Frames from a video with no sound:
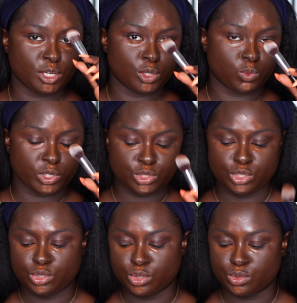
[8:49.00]
good one
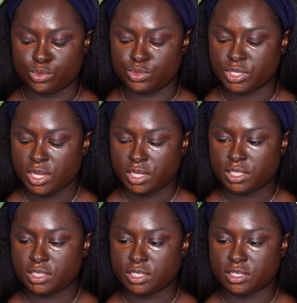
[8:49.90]
to use.
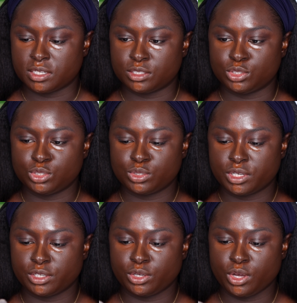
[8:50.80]
The Juno
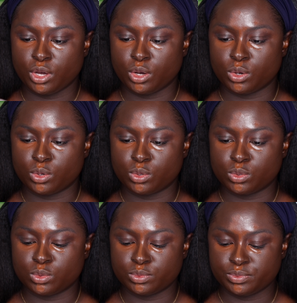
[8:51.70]
and
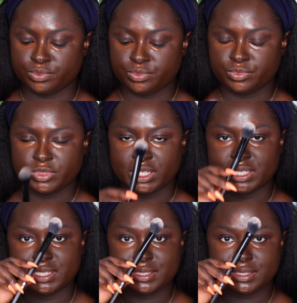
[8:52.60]
Co.
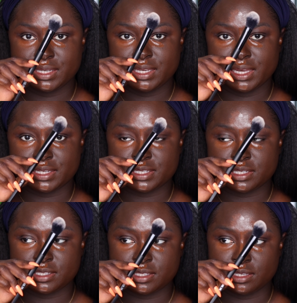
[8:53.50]
E S
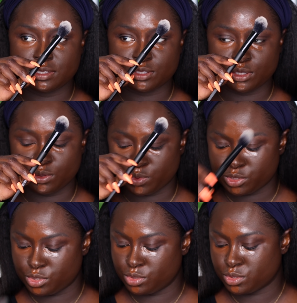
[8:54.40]
sixteen is a good
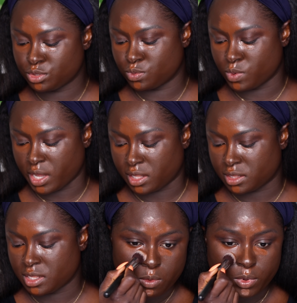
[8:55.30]
one to use as
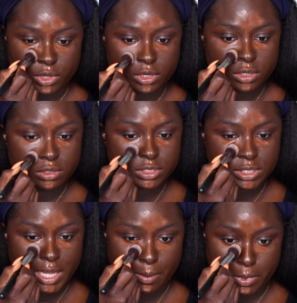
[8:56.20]
well. What you're gonna do is
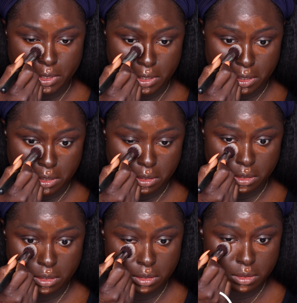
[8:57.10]
tap it in.